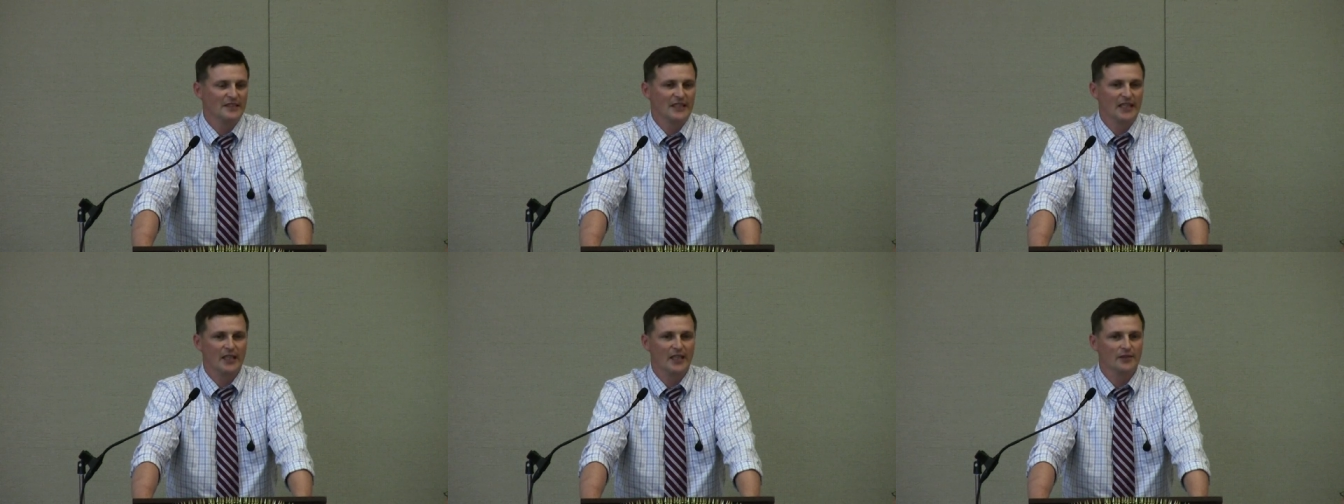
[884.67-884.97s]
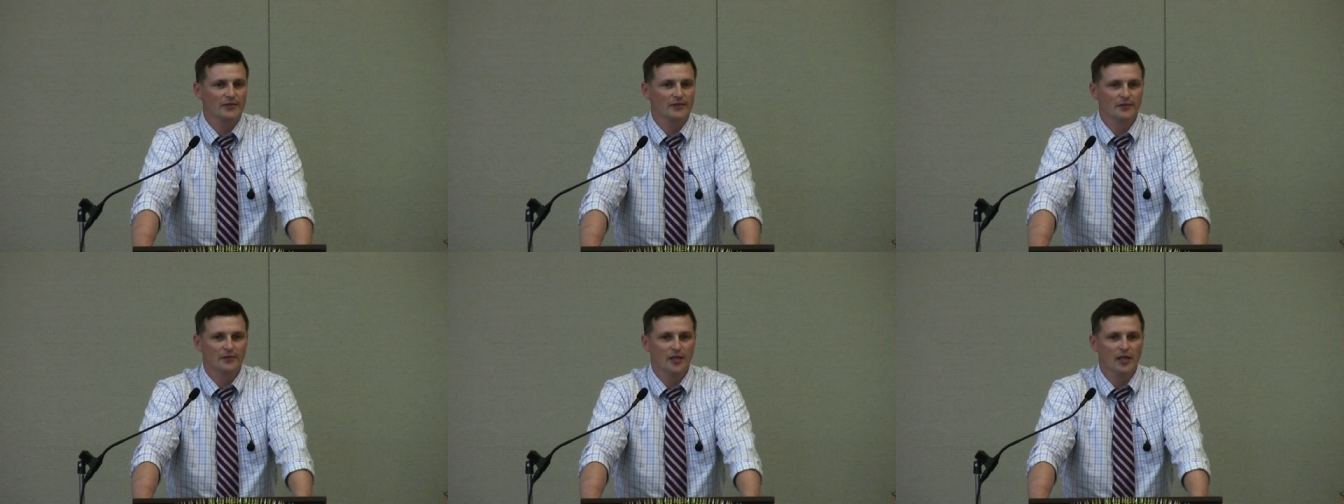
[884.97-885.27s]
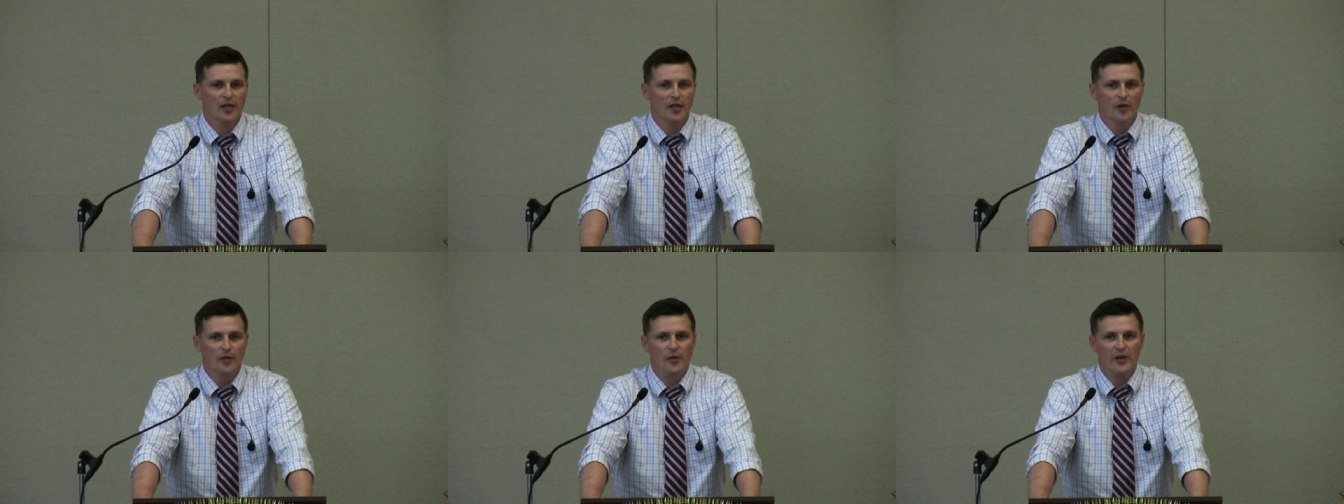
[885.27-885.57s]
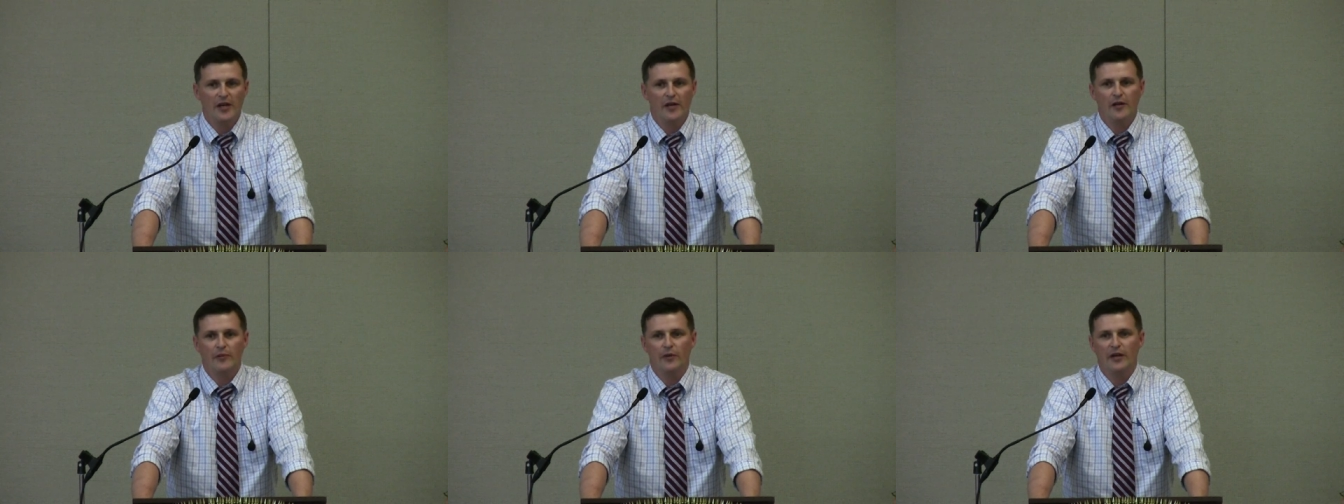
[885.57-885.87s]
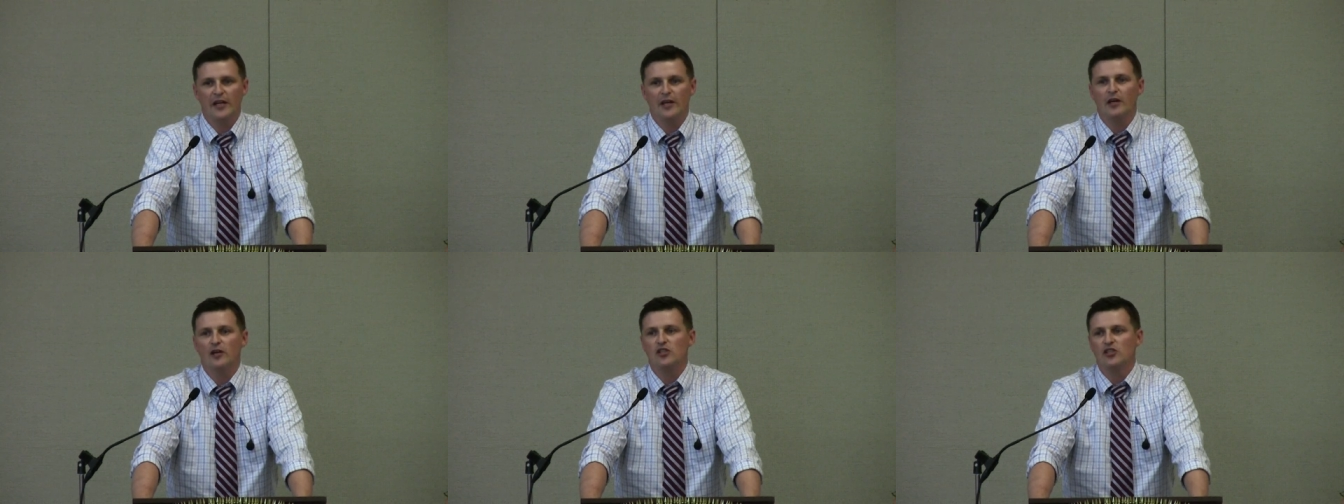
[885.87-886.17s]
No. We
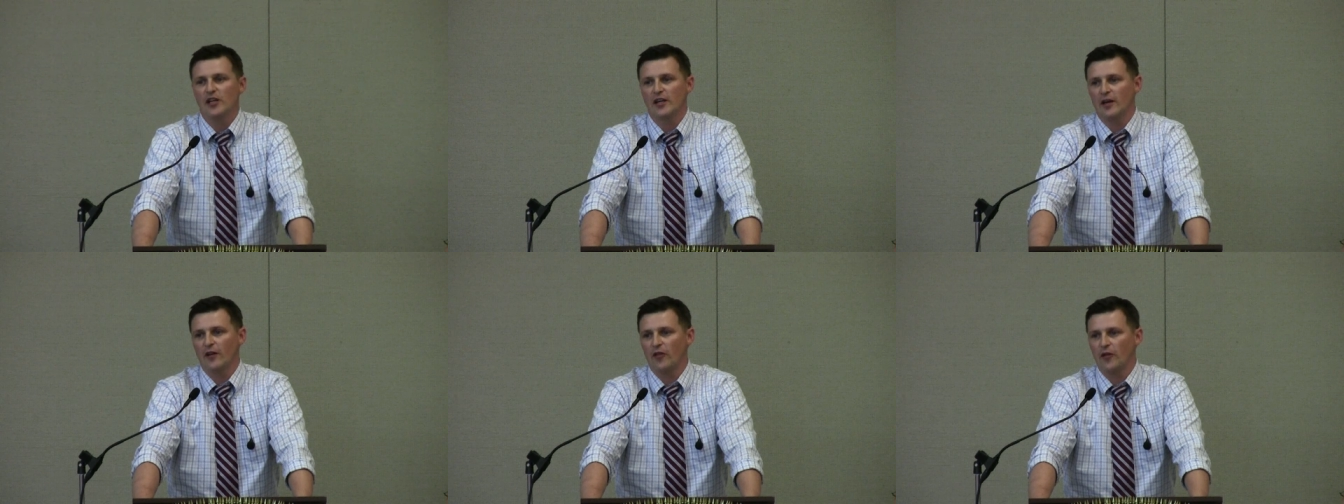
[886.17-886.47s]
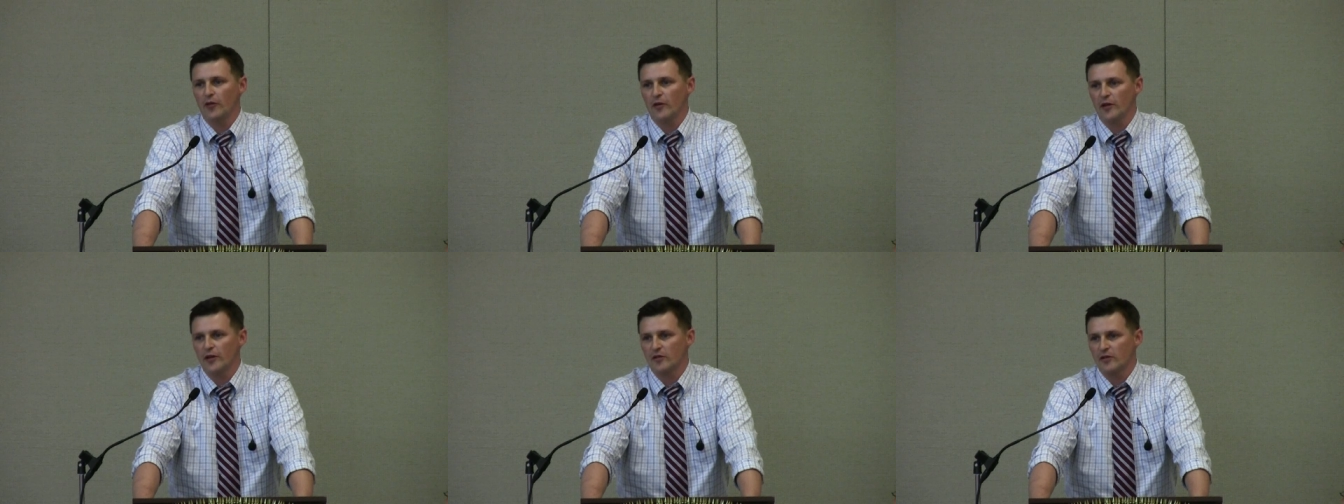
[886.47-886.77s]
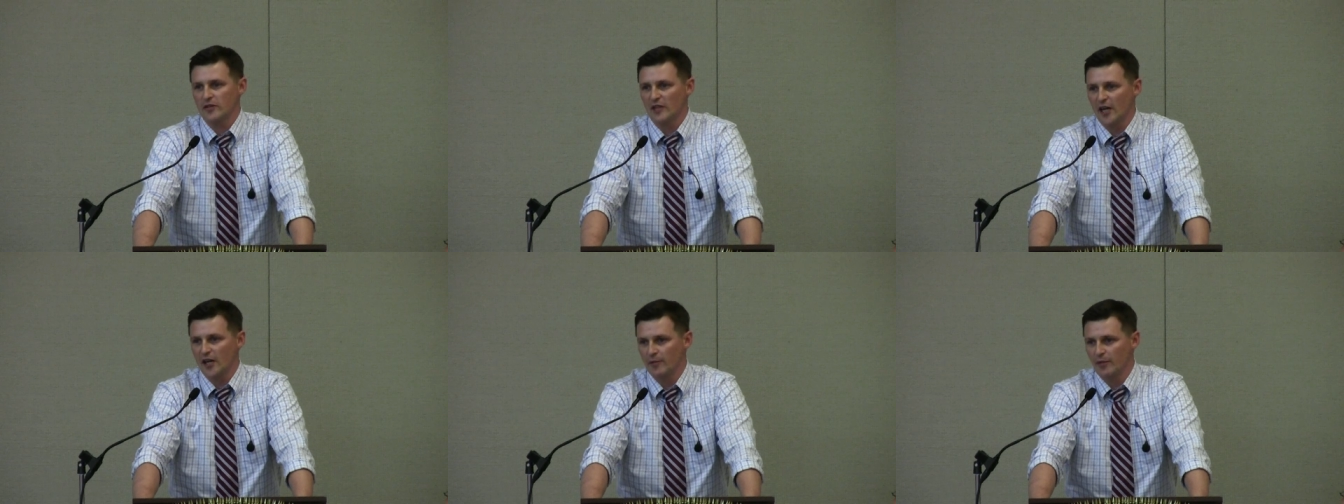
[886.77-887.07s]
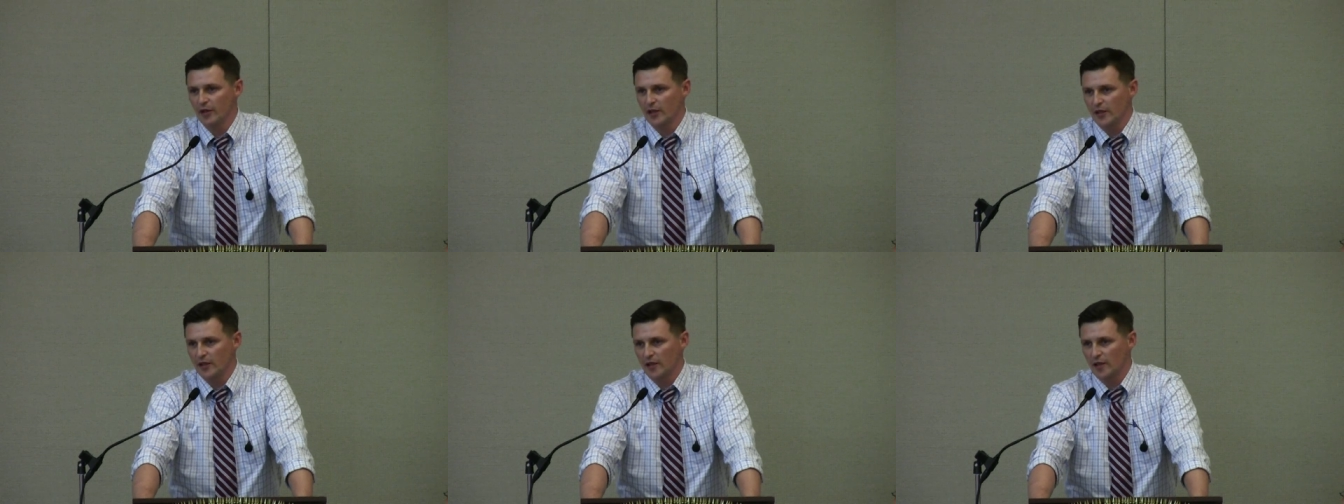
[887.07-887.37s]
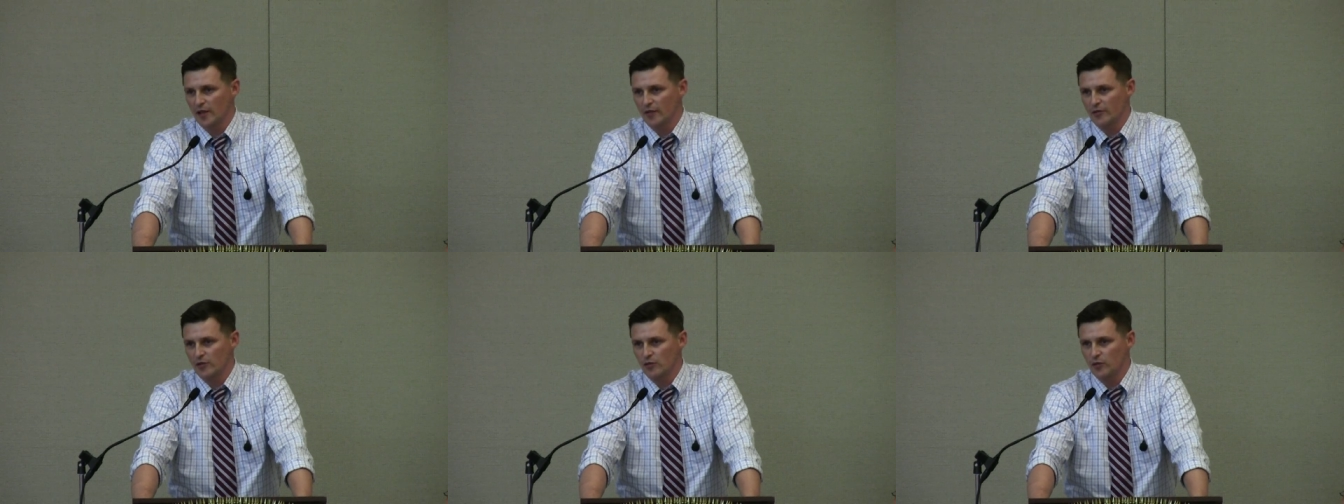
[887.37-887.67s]
negotiated 30 years liability
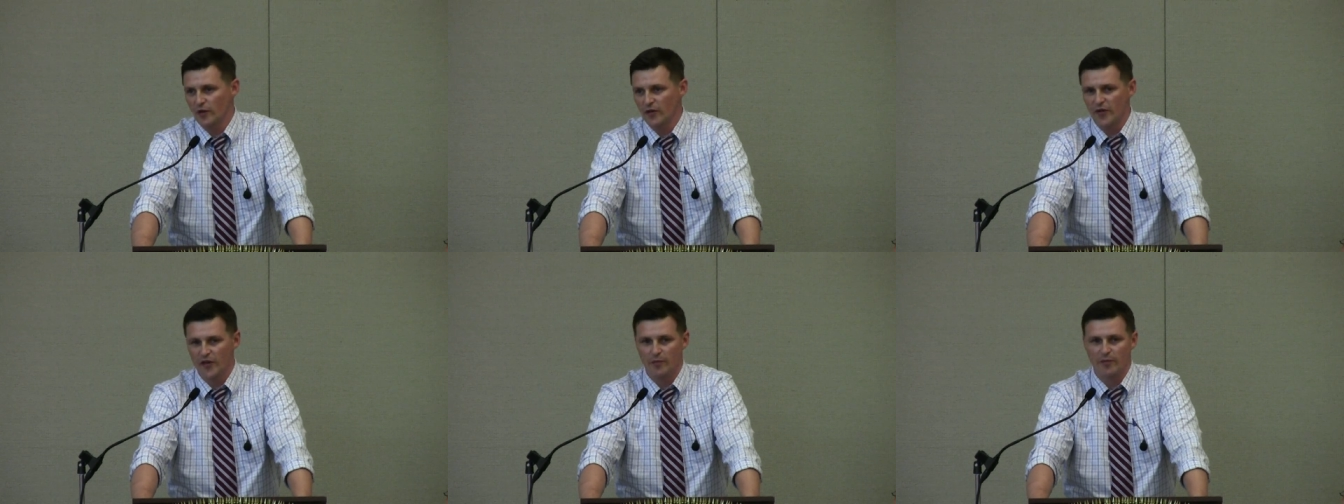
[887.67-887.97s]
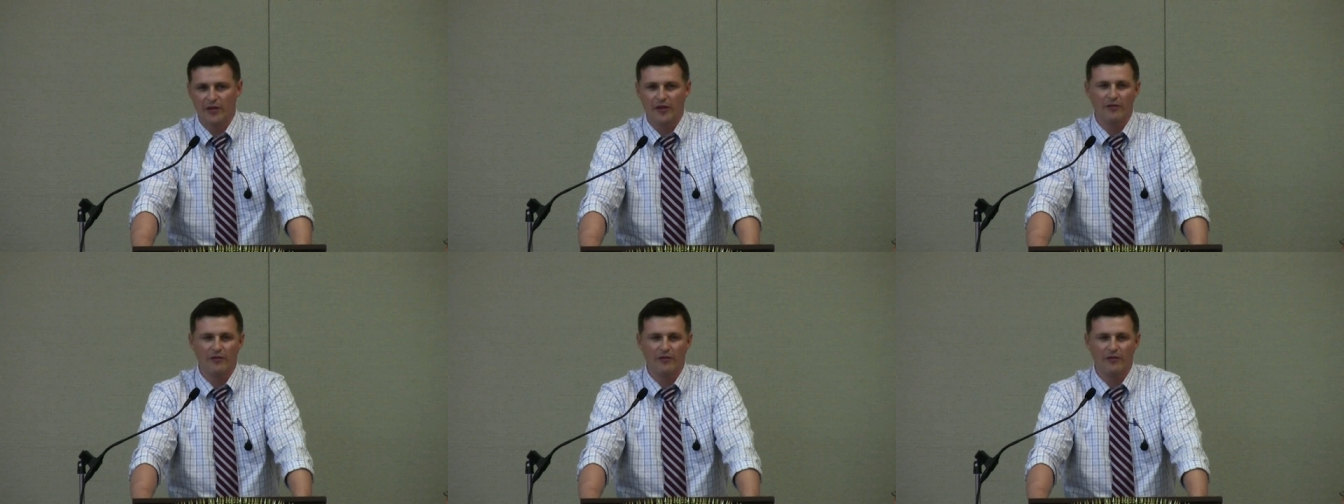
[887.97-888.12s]
coverage with them,